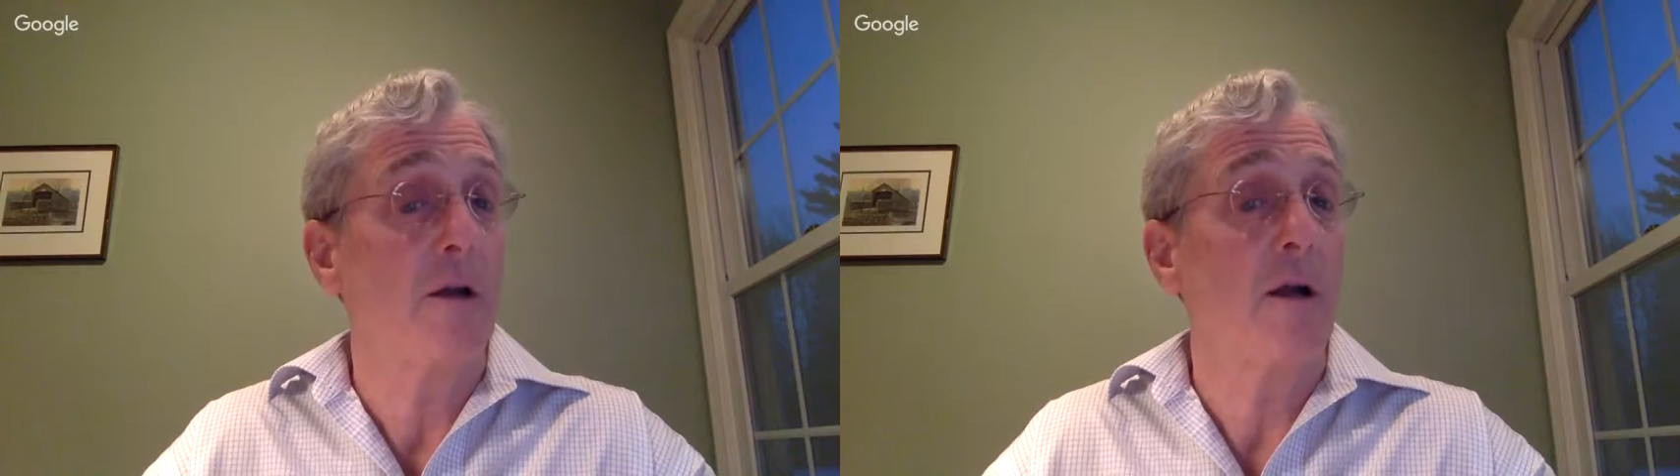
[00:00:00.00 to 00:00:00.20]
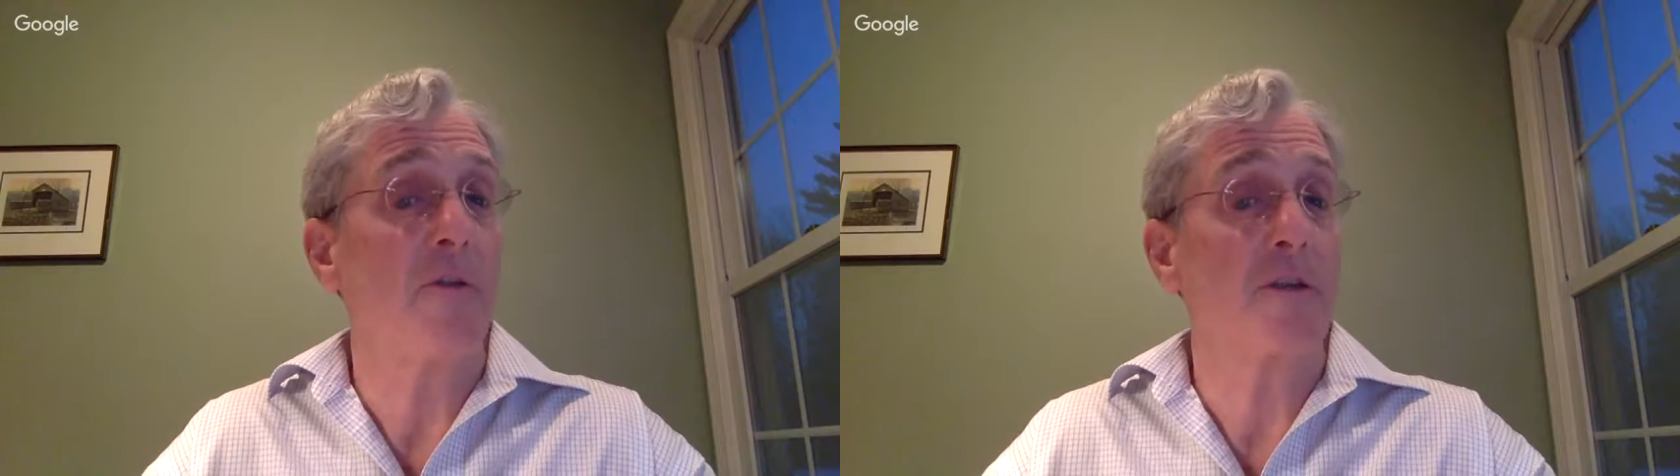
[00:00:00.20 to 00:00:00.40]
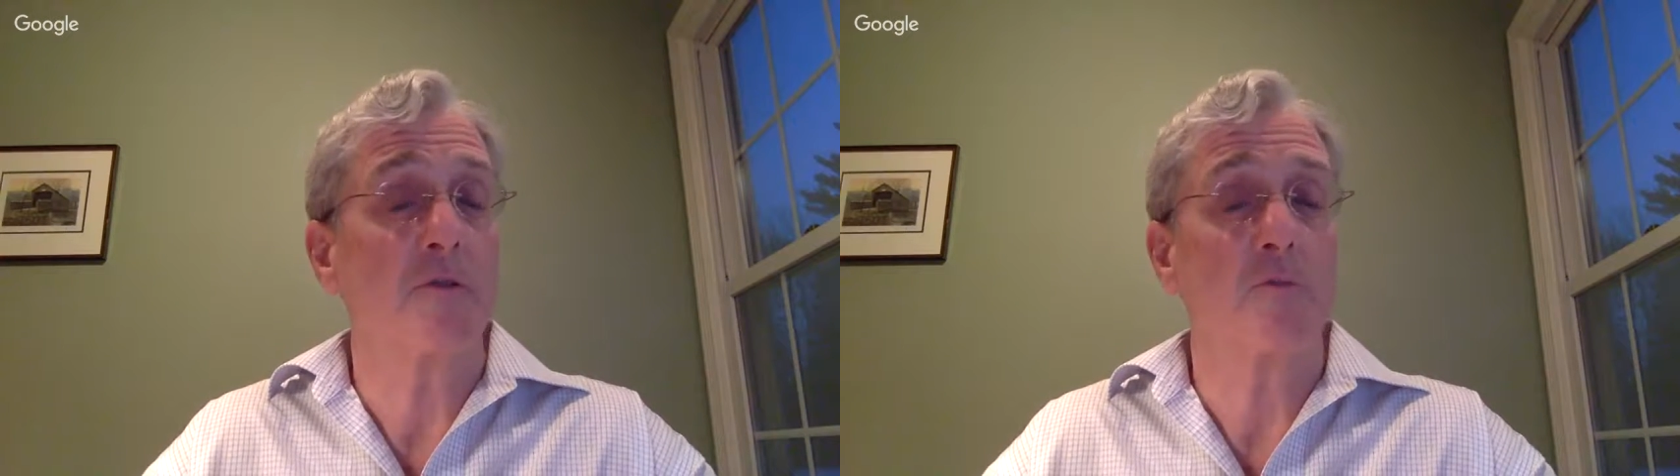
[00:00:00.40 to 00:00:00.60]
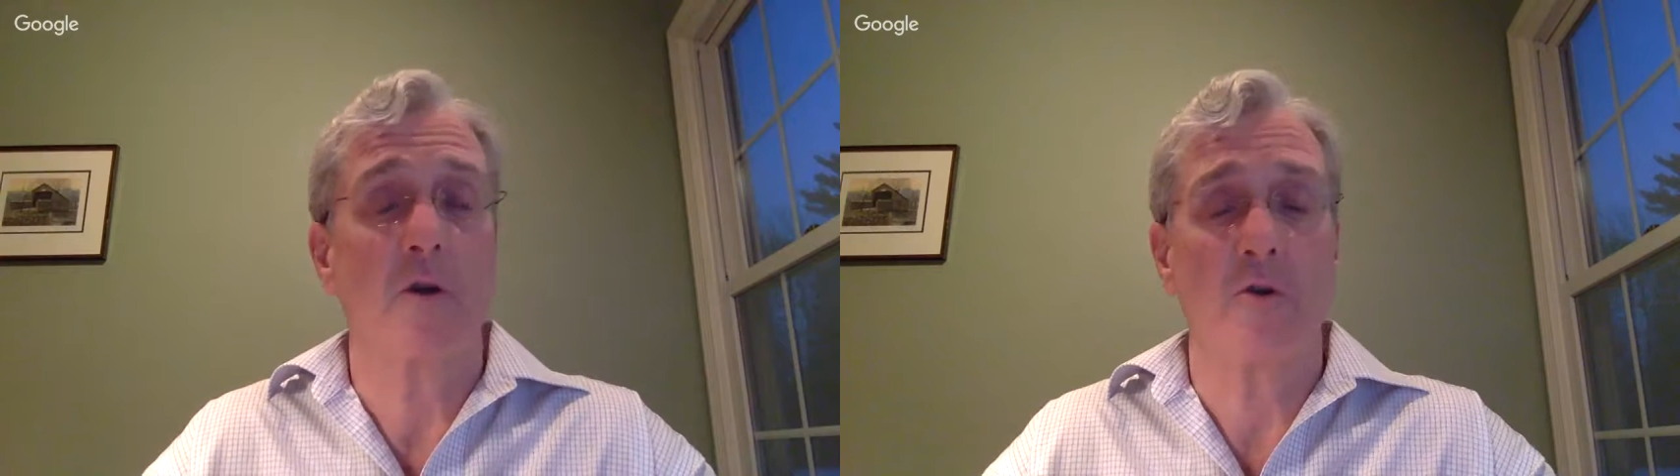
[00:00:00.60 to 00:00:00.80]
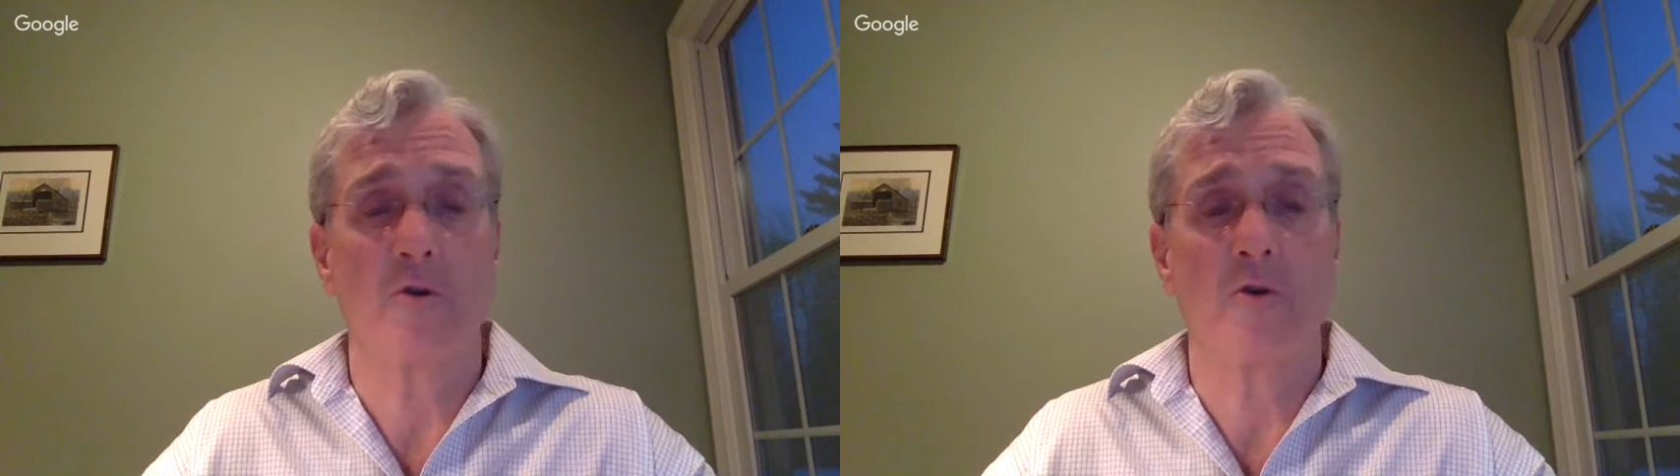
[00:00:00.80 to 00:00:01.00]
and this is what
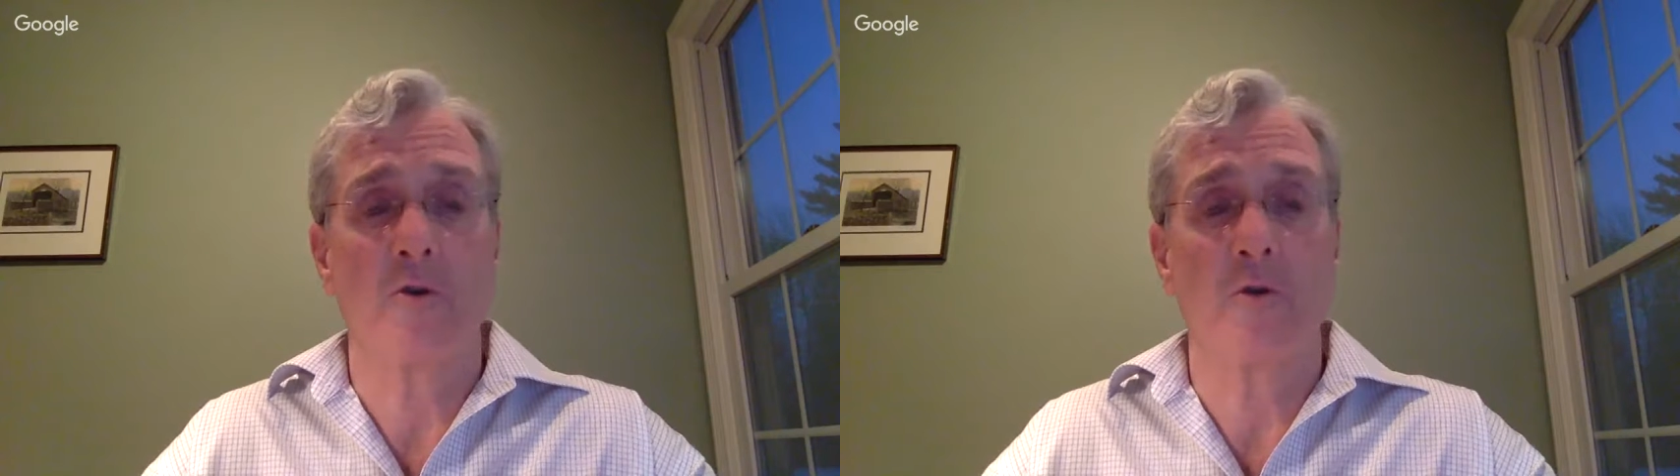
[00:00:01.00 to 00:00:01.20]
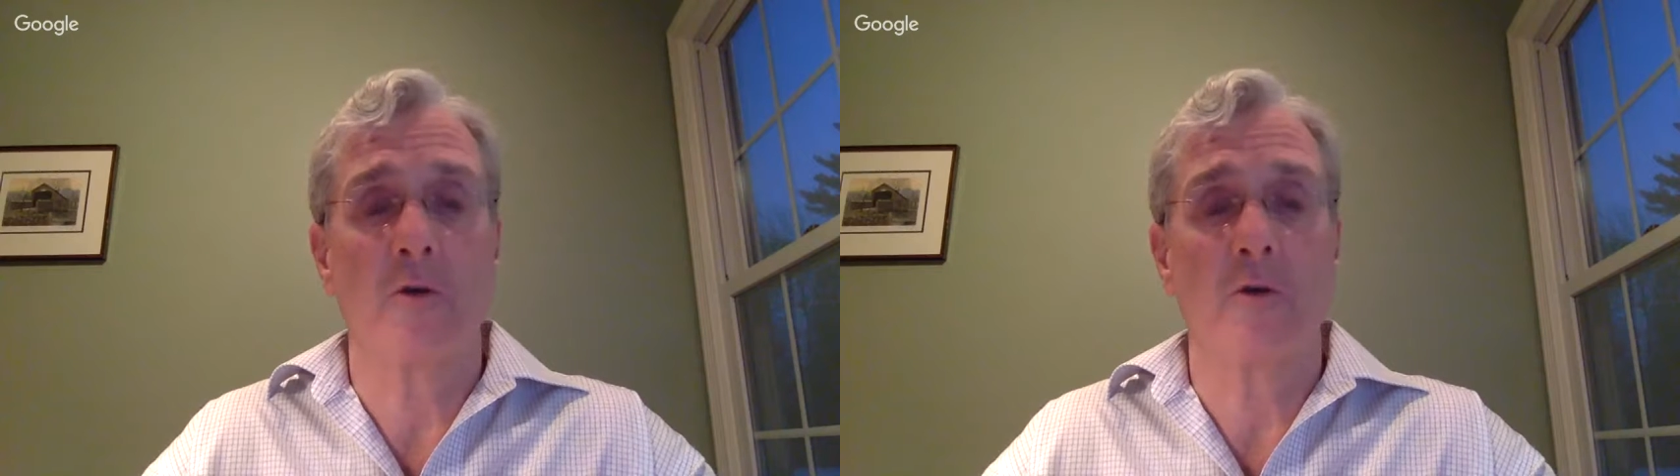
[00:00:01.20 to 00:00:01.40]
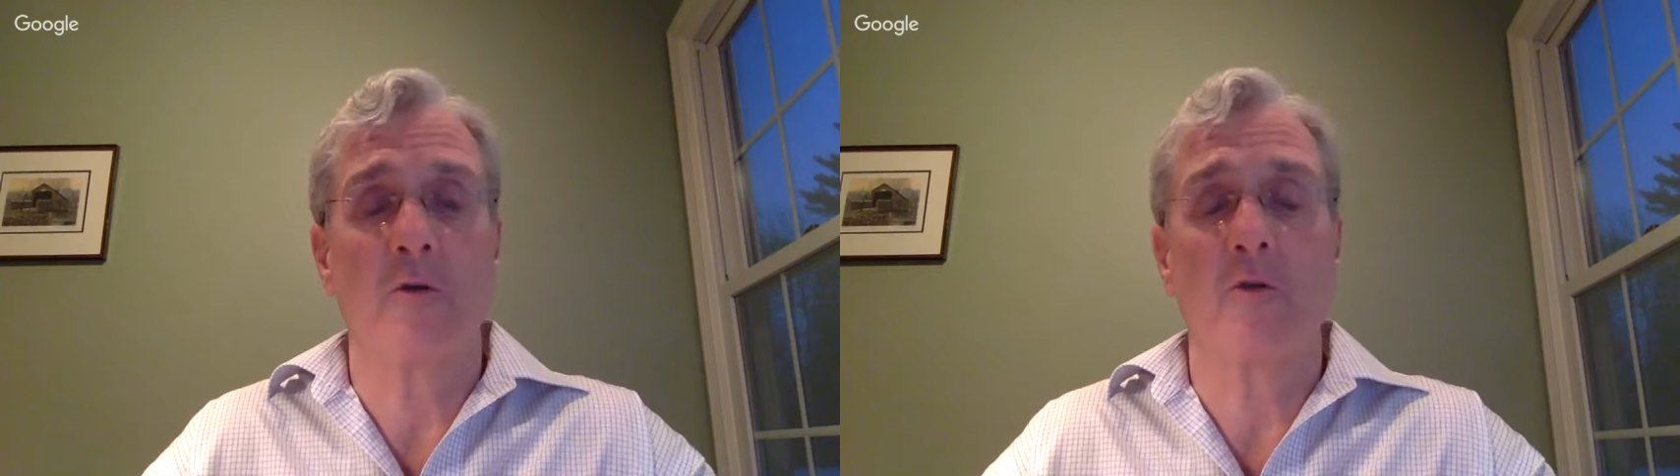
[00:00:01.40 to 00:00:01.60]
you do, and, you know,